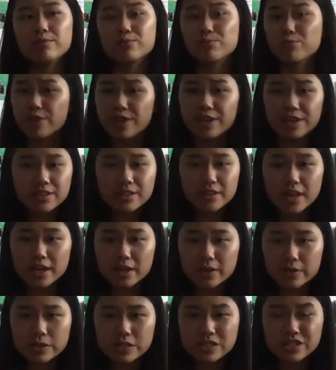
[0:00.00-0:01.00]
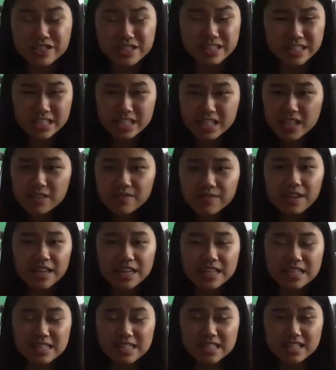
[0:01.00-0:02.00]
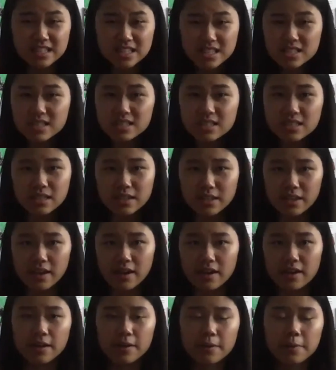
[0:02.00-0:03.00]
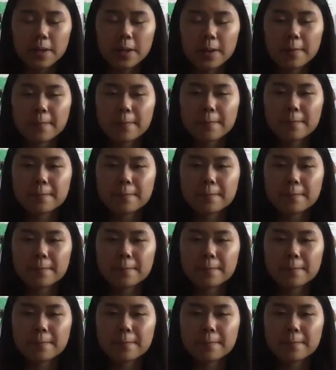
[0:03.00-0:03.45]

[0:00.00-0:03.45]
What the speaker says: when written language didn't even exist yet.